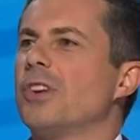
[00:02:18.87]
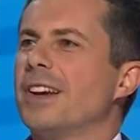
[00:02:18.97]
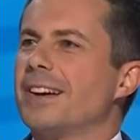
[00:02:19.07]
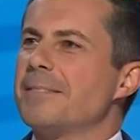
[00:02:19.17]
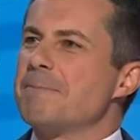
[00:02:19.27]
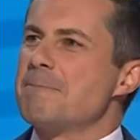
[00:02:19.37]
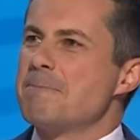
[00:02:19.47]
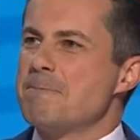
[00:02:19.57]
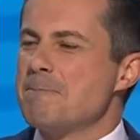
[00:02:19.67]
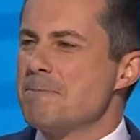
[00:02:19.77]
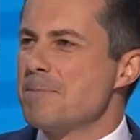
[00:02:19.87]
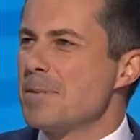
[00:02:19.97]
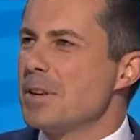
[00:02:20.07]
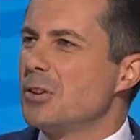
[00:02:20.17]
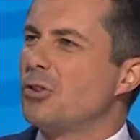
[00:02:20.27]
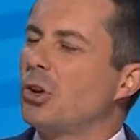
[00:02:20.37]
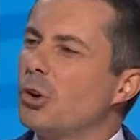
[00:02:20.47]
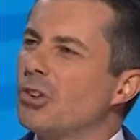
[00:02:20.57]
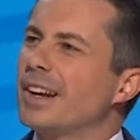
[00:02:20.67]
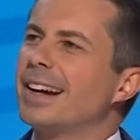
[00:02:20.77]
choosing
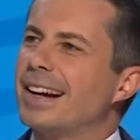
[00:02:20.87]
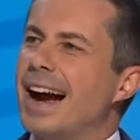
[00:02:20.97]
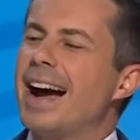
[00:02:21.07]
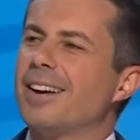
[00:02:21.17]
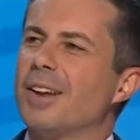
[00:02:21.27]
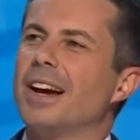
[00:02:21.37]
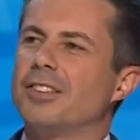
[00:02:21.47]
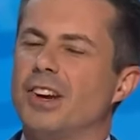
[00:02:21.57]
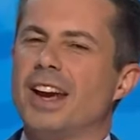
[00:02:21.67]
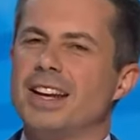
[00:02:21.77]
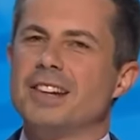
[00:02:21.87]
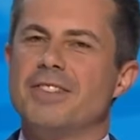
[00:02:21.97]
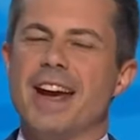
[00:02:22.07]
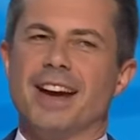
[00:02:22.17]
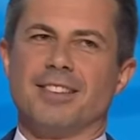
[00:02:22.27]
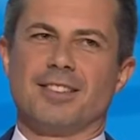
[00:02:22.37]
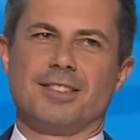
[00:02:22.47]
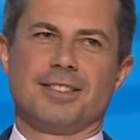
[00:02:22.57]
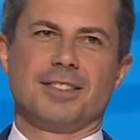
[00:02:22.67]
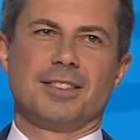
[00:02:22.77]
choosing a guy like JD
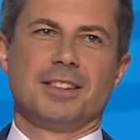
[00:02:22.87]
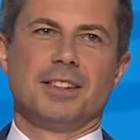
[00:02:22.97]
Vance